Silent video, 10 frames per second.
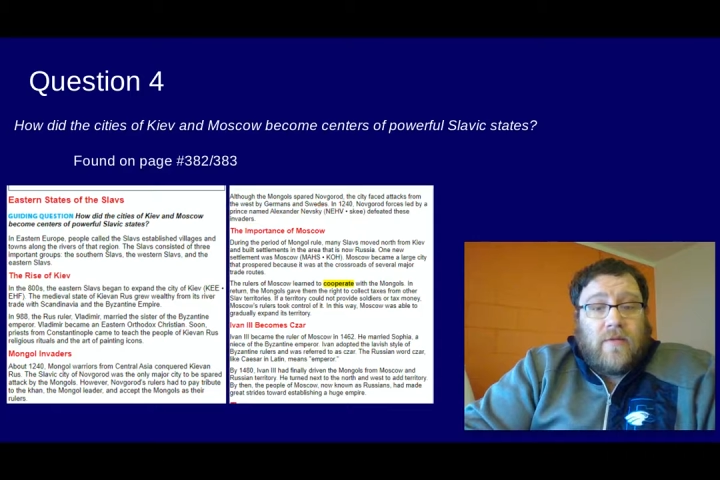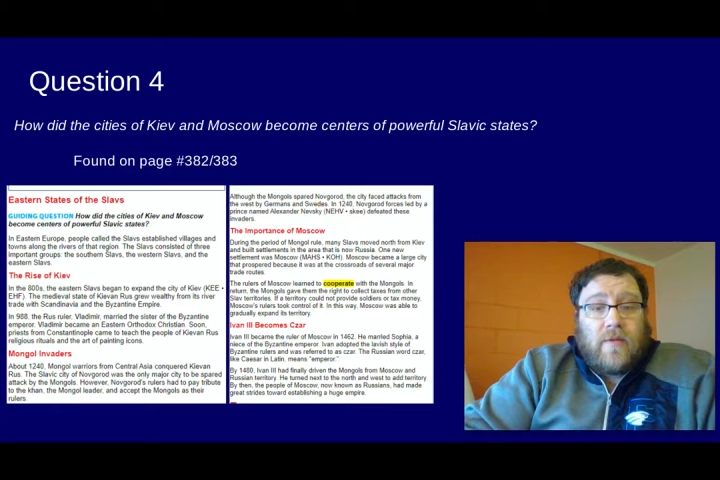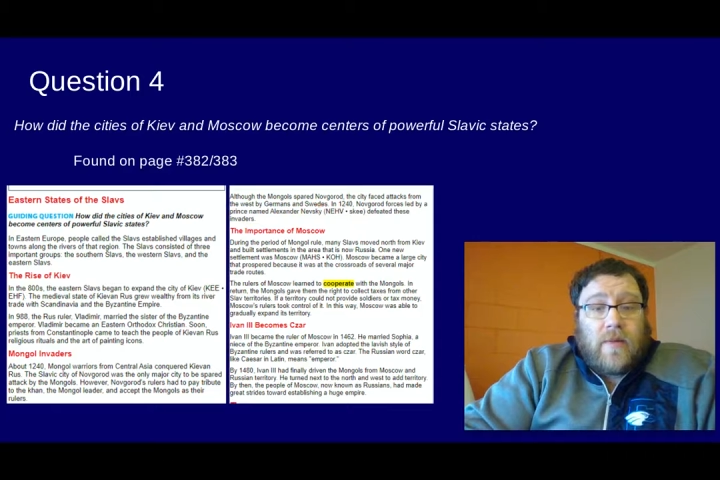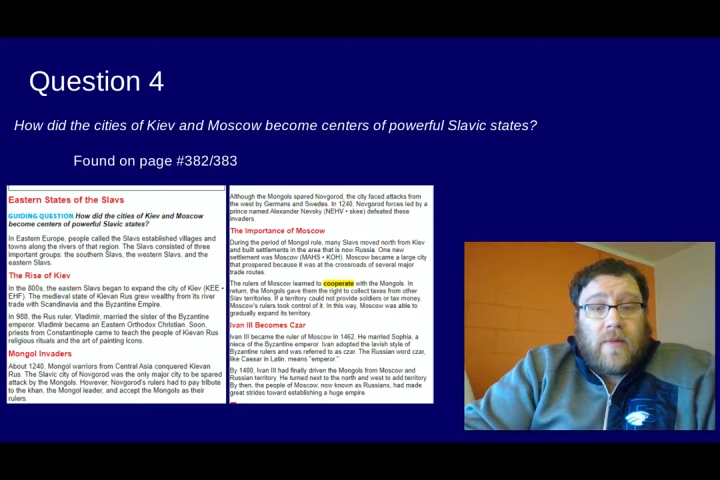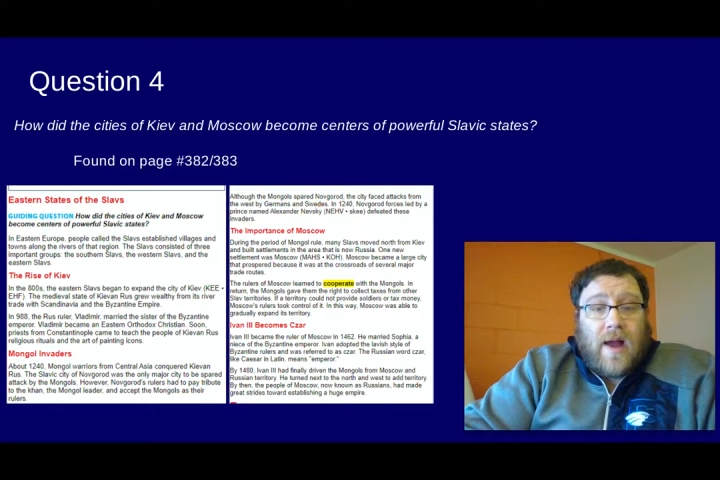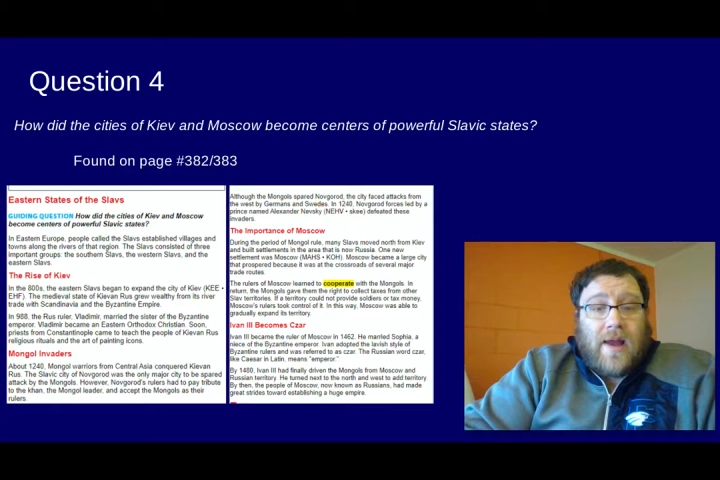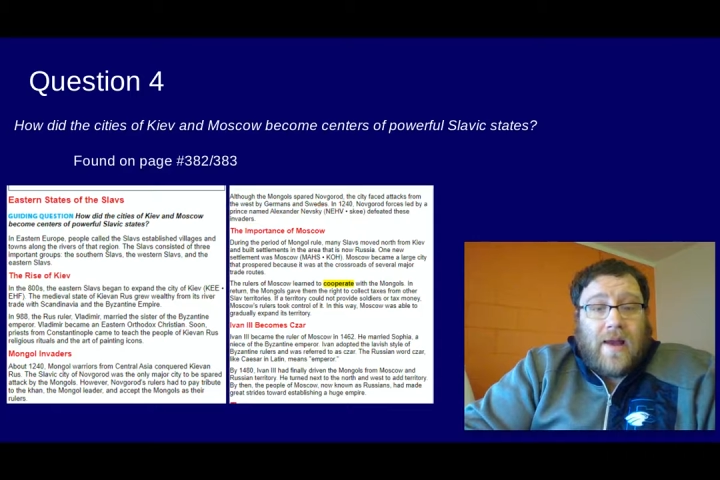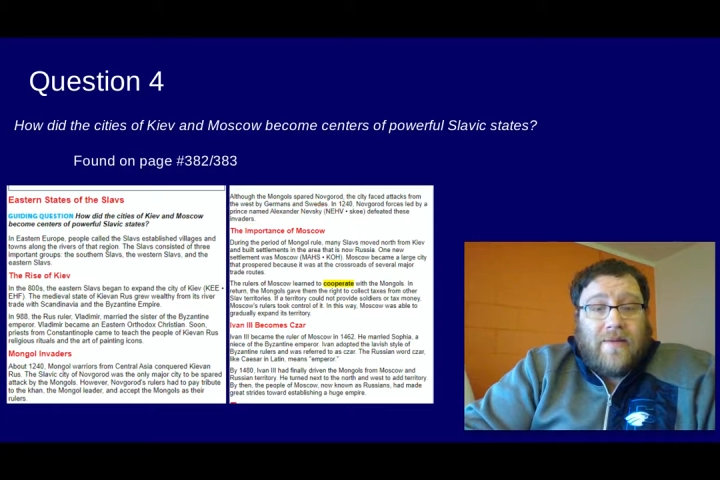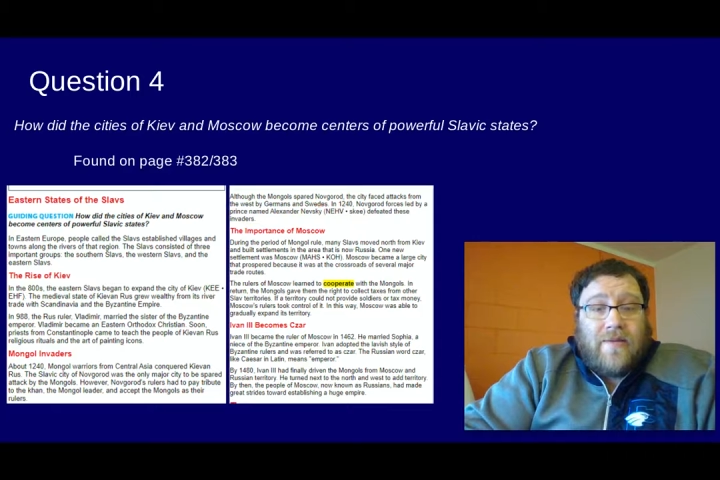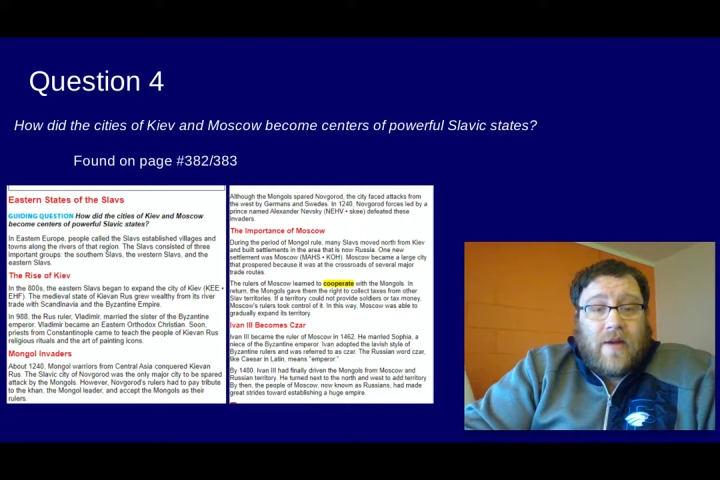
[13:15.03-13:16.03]
from
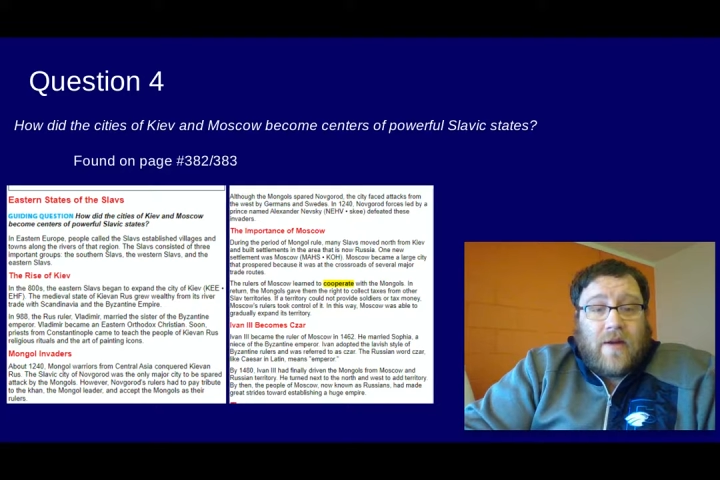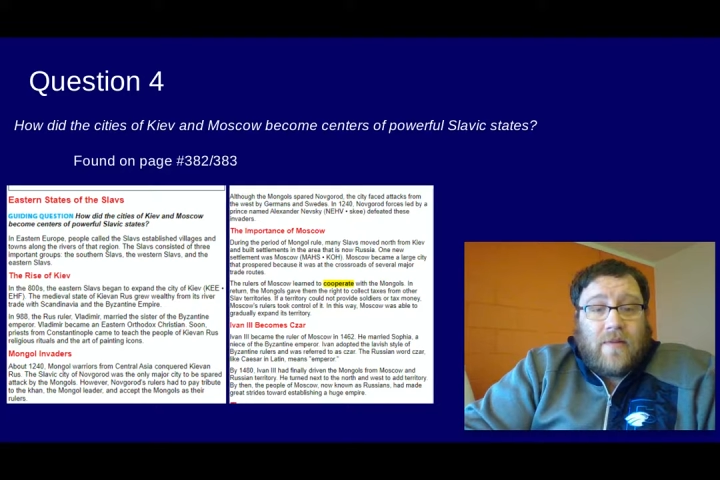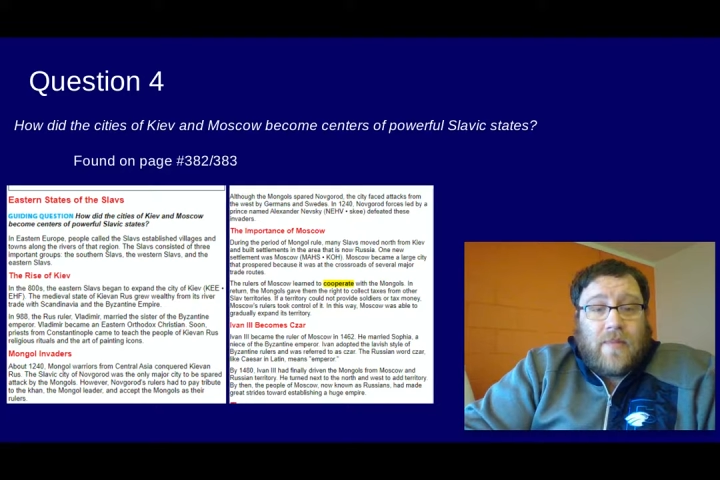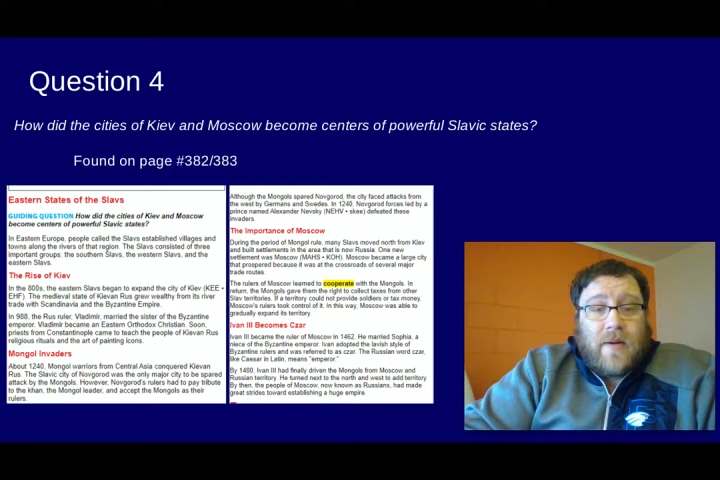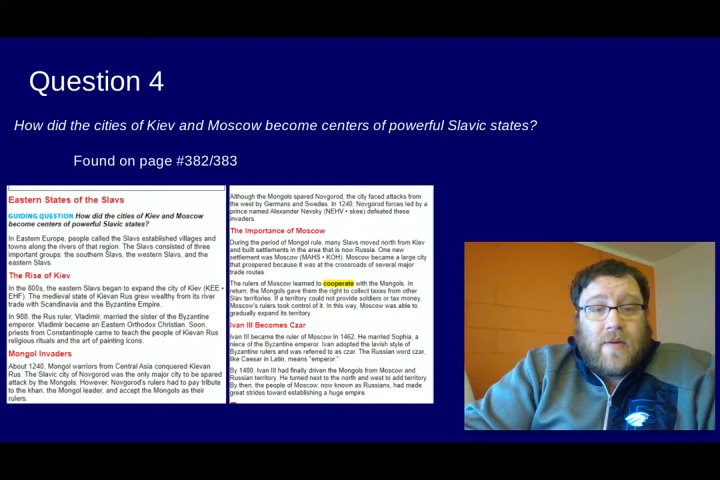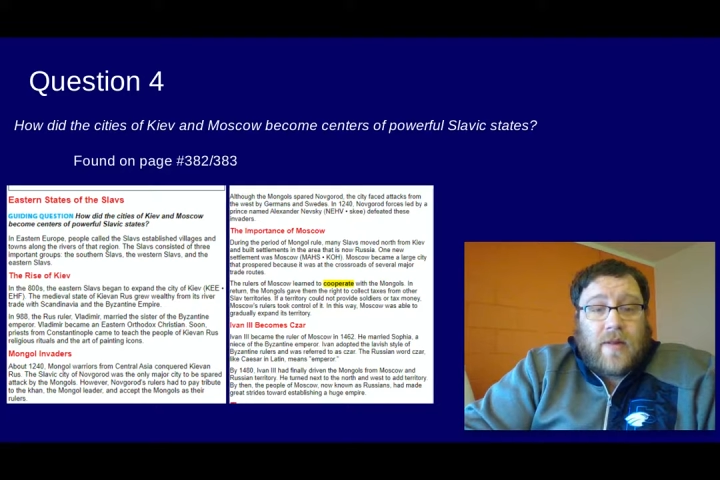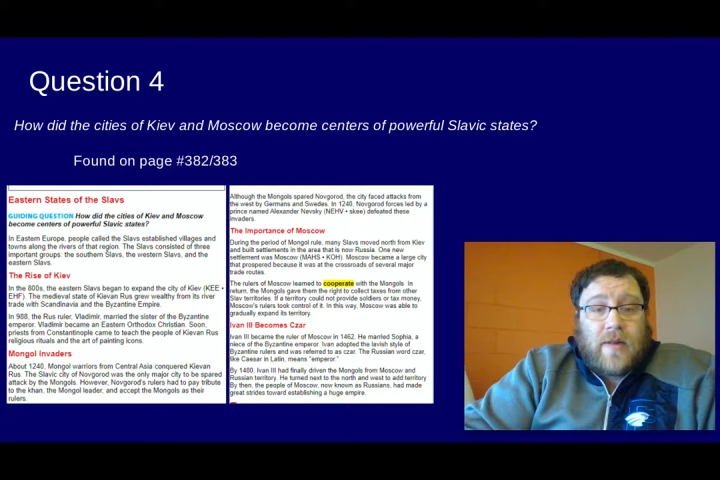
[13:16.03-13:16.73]
Kiev and built